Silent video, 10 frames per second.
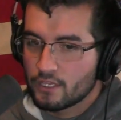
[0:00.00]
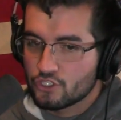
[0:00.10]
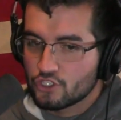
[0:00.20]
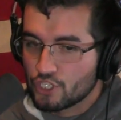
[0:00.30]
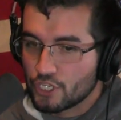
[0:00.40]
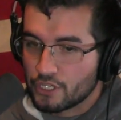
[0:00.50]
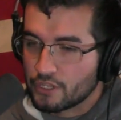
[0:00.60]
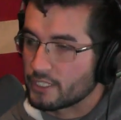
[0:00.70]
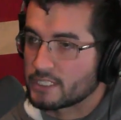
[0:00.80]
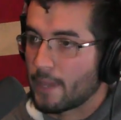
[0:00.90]
Shitty
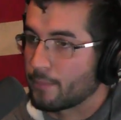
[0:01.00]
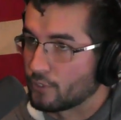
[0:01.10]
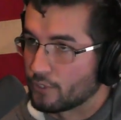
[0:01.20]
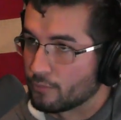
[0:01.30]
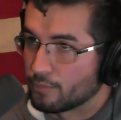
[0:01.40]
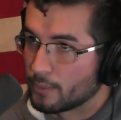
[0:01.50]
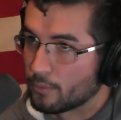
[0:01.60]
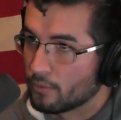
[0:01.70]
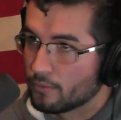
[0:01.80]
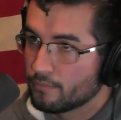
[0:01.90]
things happen to good people.